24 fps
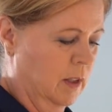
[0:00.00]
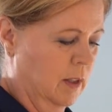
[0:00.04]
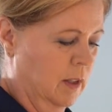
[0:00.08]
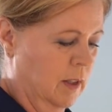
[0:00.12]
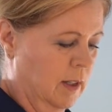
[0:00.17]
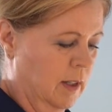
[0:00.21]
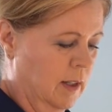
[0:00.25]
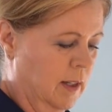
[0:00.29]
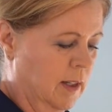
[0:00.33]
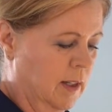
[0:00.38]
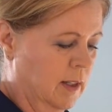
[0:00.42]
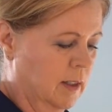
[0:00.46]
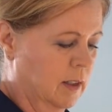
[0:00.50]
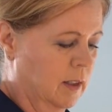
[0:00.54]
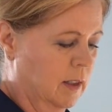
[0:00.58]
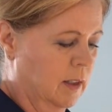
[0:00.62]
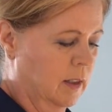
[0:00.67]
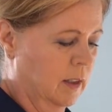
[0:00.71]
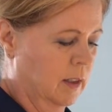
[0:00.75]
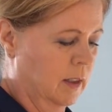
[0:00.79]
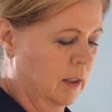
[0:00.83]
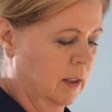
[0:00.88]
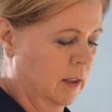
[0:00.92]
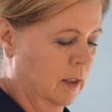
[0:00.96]
And
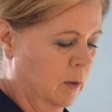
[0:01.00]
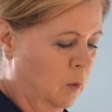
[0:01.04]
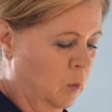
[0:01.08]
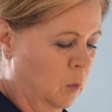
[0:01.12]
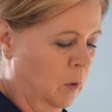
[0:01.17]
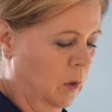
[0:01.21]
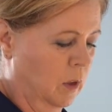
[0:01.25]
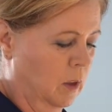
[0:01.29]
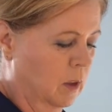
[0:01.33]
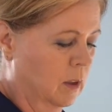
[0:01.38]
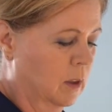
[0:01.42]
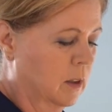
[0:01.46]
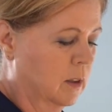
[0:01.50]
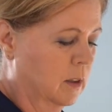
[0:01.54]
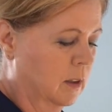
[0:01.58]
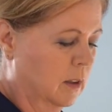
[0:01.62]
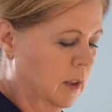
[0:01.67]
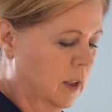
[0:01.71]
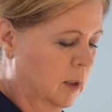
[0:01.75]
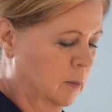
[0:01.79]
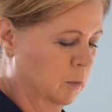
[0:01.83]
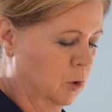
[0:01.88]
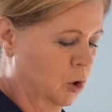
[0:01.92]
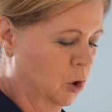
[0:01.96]
it will
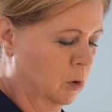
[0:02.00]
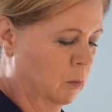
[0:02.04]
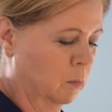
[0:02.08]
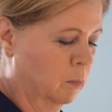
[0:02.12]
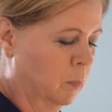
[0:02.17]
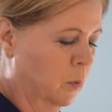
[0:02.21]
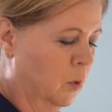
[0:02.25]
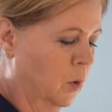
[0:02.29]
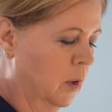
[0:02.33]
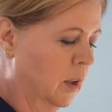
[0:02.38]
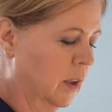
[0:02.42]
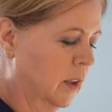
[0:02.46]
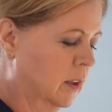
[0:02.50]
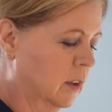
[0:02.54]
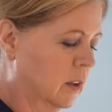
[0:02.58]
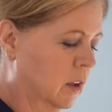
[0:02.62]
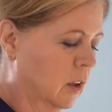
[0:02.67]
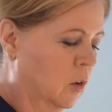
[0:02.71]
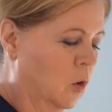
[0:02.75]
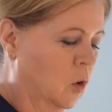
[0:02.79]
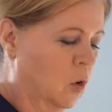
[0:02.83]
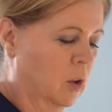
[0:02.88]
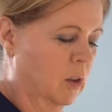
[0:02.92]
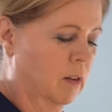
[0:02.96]
come to a boil. The
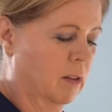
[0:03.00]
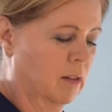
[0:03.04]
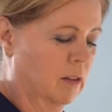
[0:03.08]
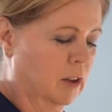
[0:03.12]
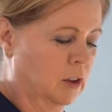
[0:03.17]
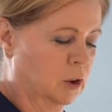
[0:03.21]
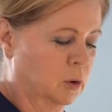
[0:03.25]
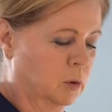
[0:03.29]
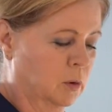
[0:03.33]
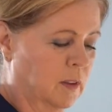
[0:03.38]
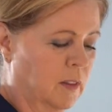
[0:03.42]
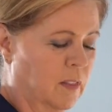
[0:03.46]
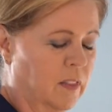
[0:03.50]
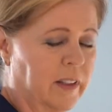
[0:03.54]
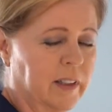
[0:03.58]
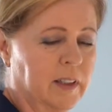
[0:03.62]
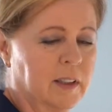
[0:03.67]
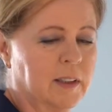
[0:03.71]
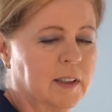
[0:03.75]
cornstarch will thicken